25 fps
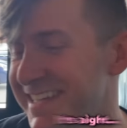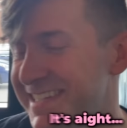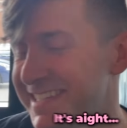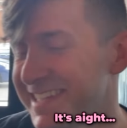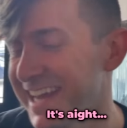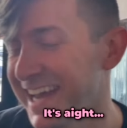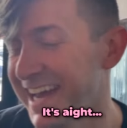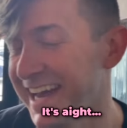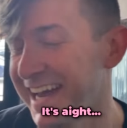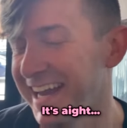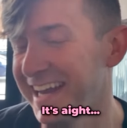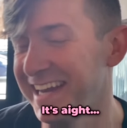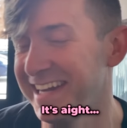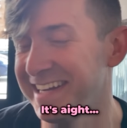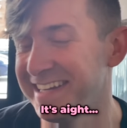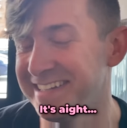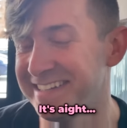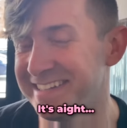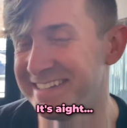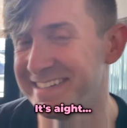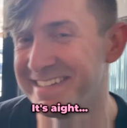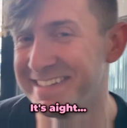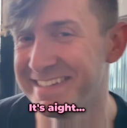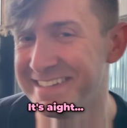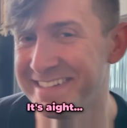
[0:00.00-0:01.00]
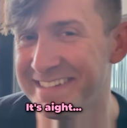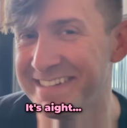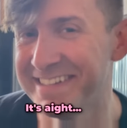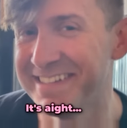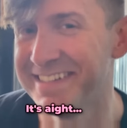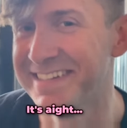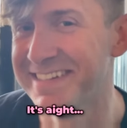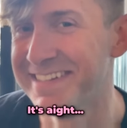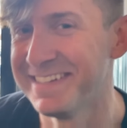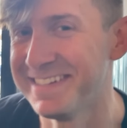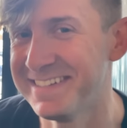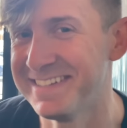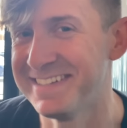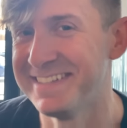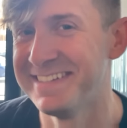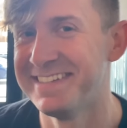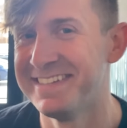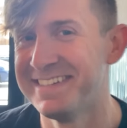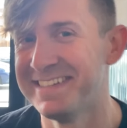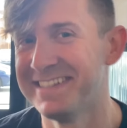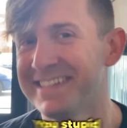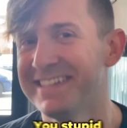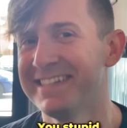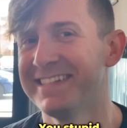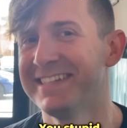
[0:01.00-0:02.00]
It's fine. Yeah, you just, no,
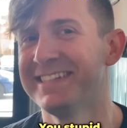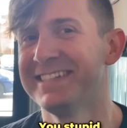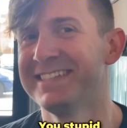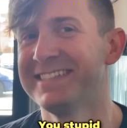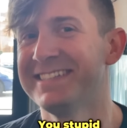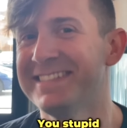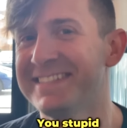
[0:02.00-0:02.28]
sucks. This stupid